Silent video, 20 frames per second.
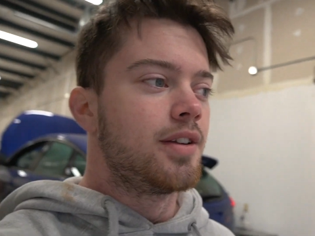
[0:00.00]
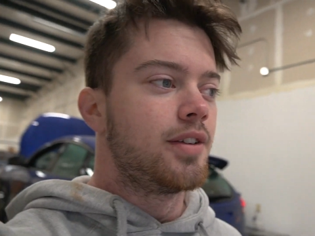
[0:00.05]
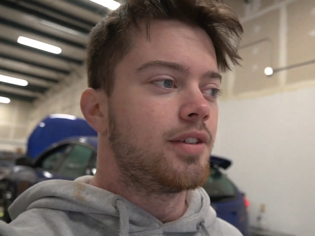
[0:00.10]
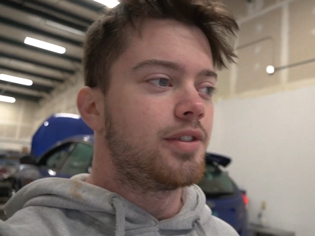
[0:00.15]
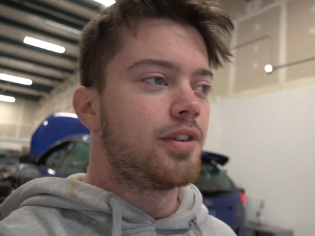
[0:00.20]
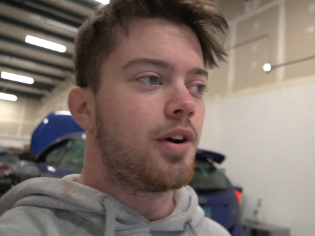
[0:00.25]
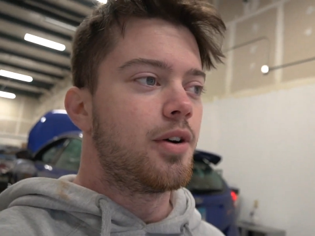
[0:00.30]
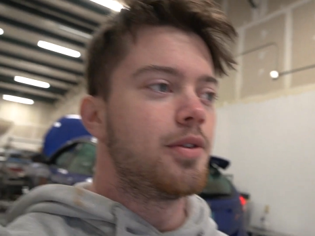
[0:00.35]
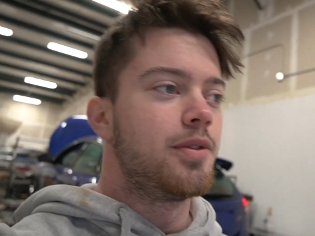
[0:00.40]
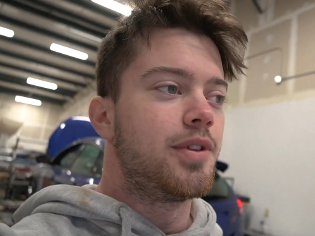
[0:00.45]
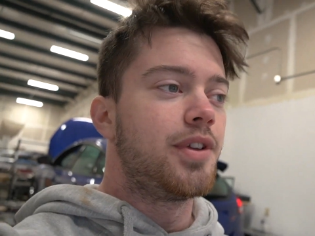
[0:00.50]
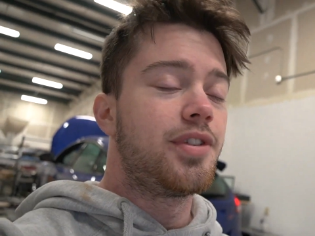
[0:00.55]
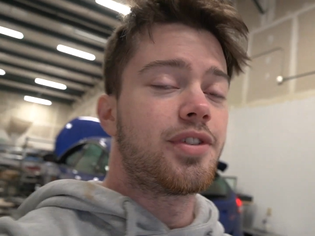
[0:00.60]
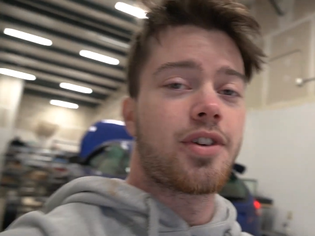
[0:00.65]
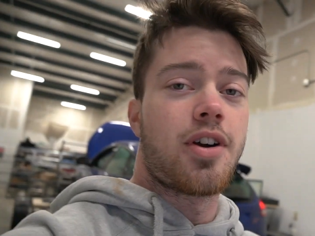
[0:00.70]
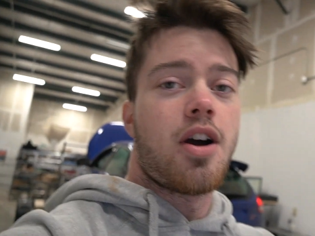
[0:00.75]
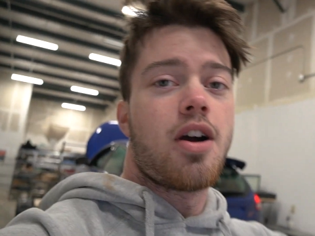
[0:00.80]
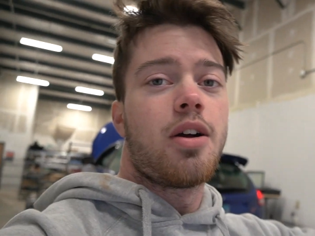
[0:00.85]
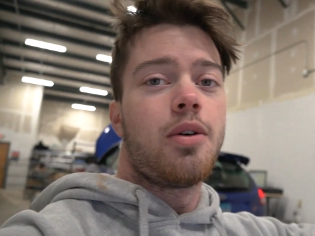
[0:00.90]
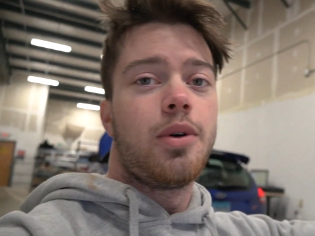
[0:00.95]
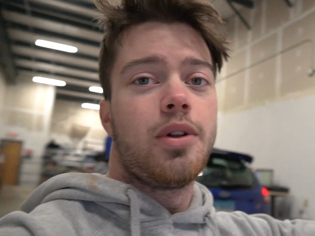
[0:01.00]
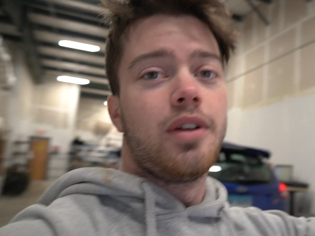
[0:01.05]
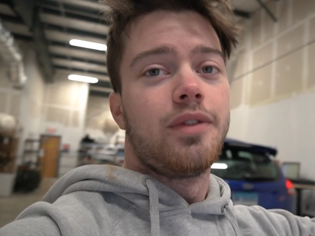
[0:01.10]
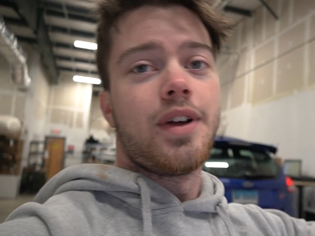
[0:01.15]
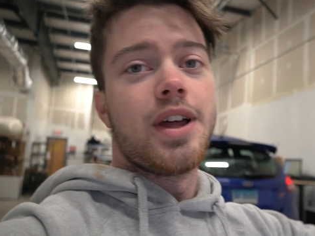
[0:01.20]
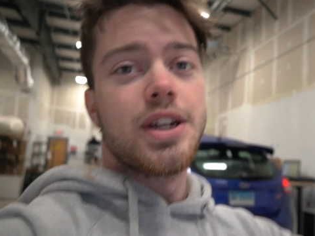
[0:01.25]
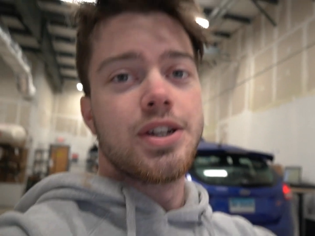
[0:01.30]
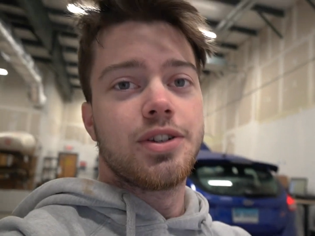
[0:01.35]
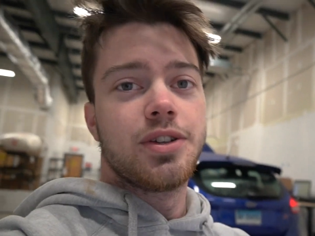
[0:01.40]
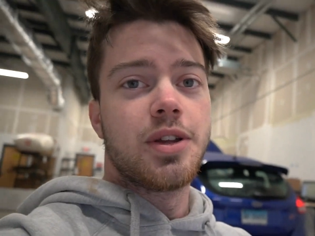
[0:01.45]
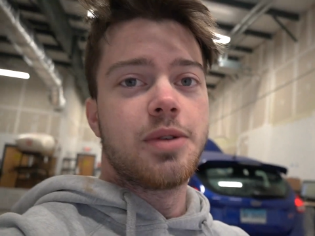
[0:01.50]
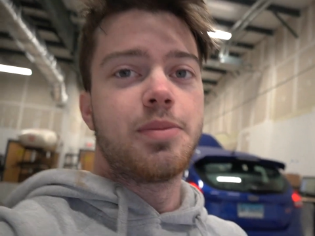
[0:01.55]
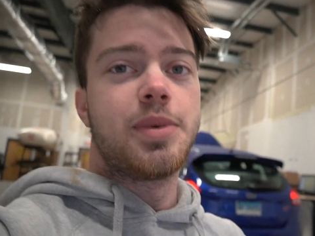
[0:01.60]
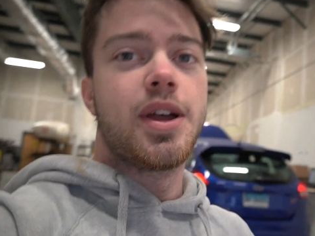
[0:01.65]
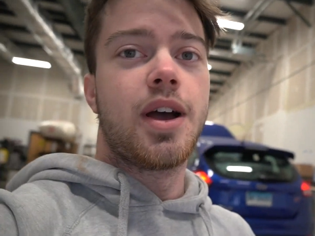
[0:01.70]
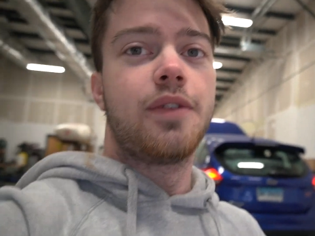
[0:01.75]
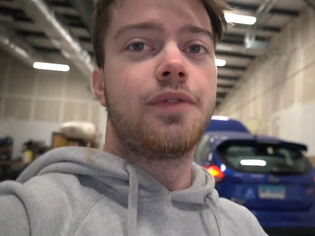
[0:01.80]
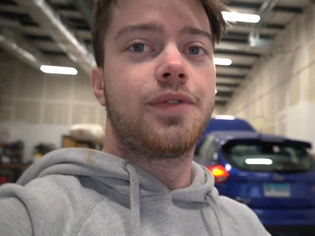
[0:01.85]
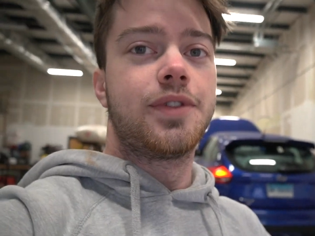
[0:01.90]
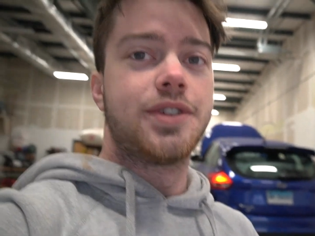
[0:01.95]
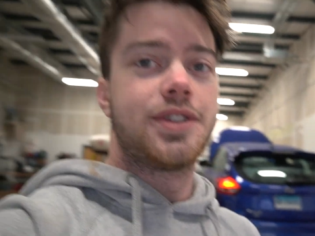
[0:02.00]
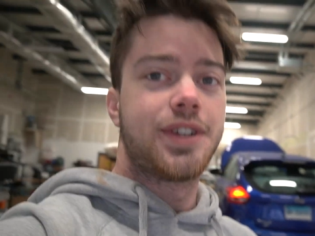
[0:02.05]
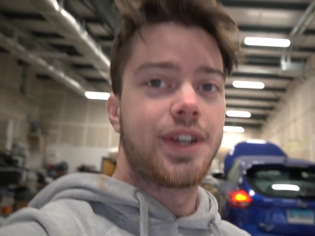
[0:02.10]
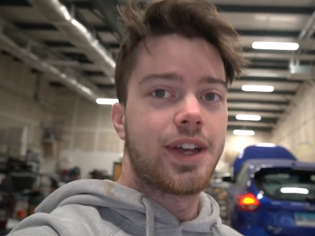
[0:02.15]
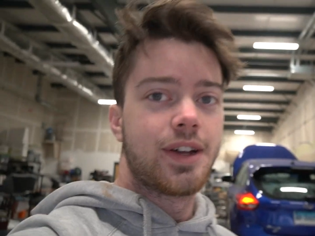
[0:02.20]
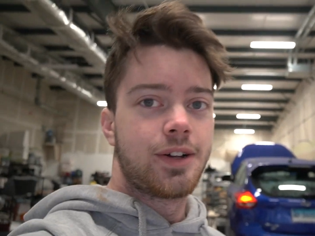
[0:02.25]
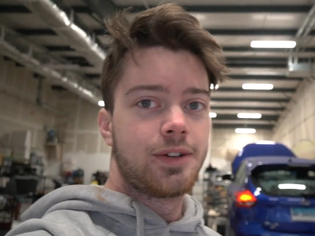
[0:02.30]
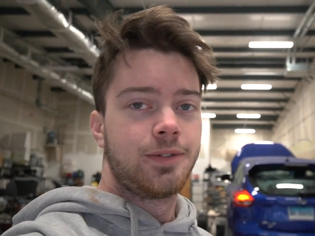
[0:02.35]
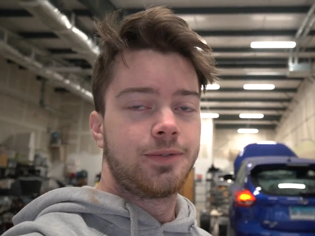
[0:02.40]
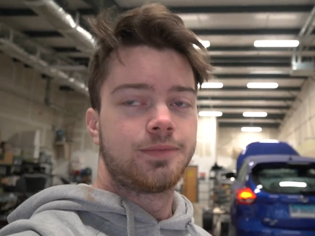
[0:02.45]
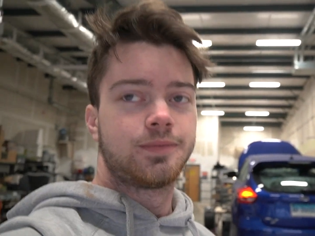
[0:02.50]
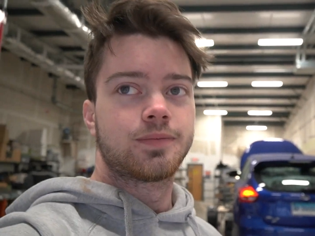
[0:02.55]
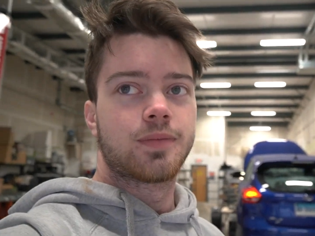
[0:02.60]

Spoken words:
So this car will eventually be up for sale,